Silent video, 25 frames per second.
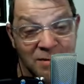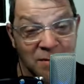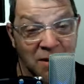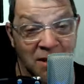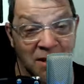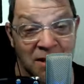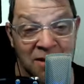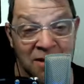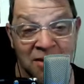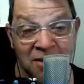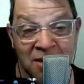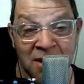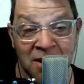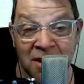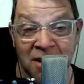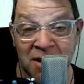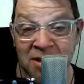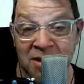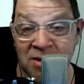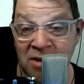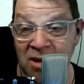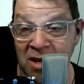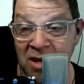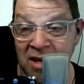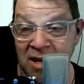Liver and
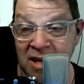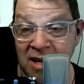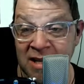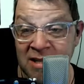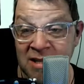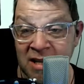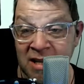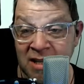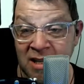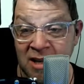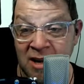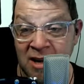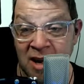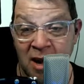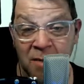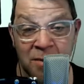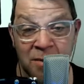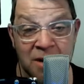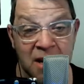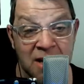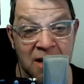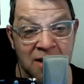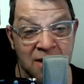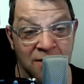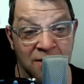onions are it's like the
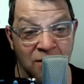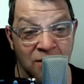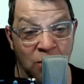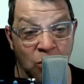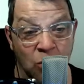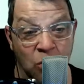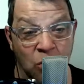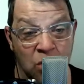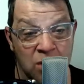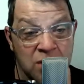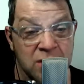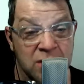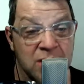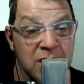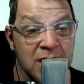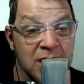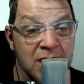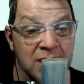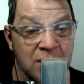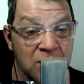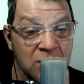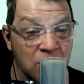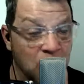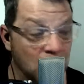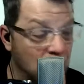combination of the worst
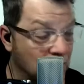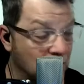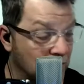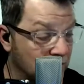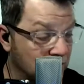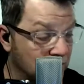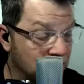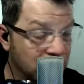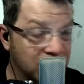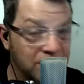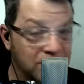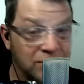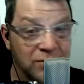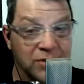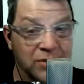things in the world.